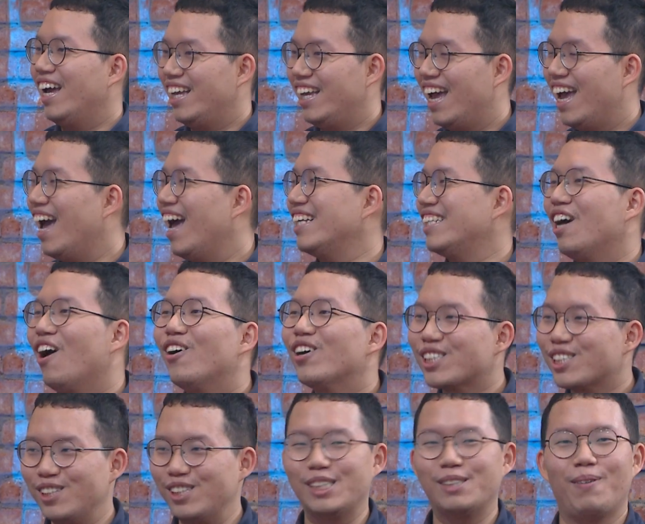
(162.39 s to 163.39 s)
Yes, the old
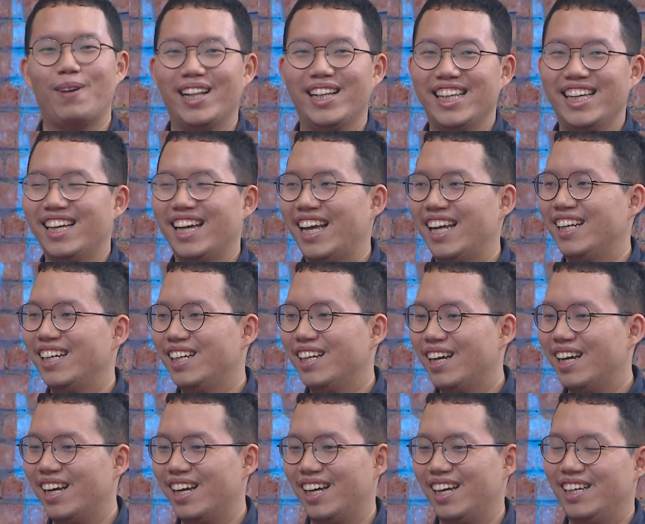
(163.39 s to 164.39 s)
school spelling. Right.
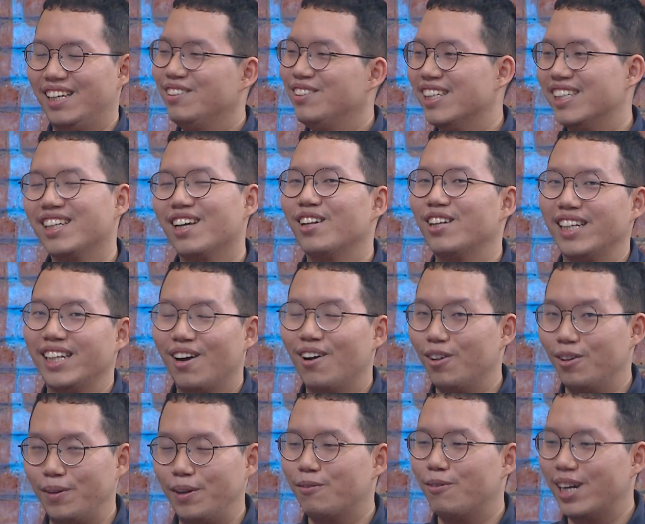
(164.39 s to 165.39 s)
And, you just can
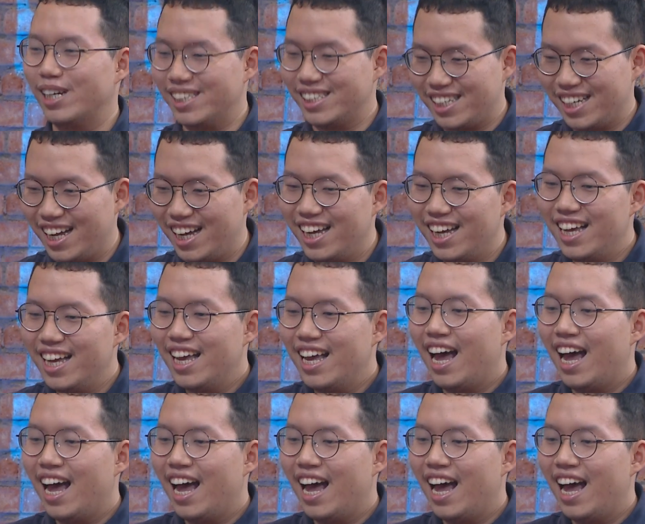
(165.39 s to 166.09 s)
call me Wancha.